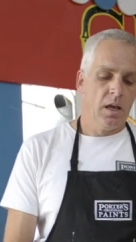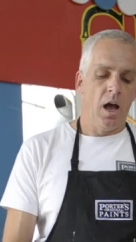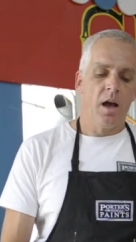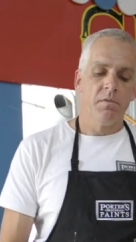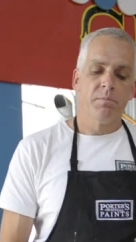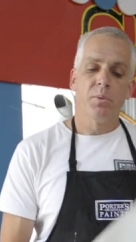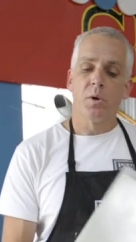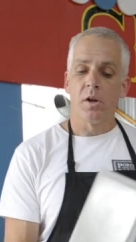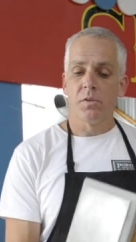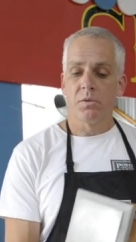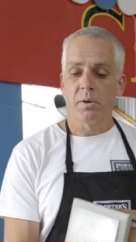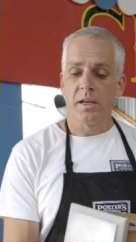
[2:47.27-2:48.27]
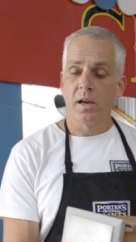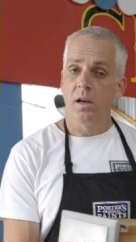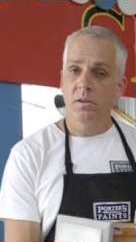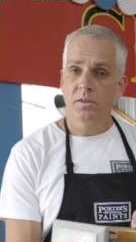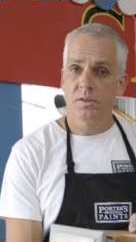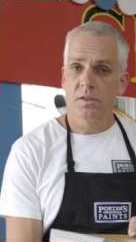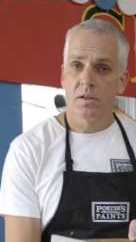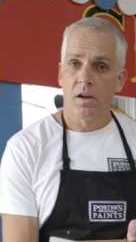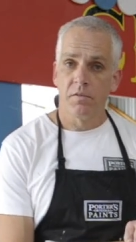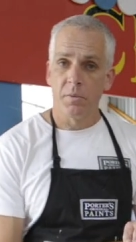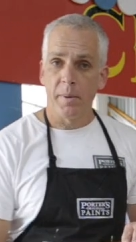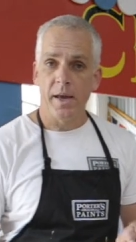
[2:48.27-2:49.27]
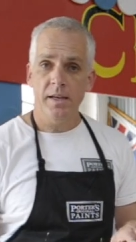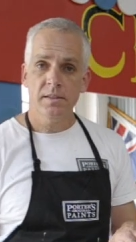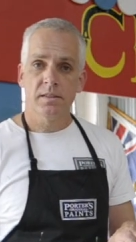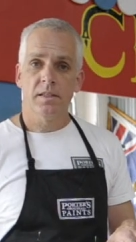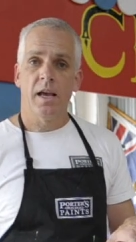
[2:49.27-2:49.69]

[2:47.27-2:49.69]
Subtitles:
I've put on 3 coats of the base,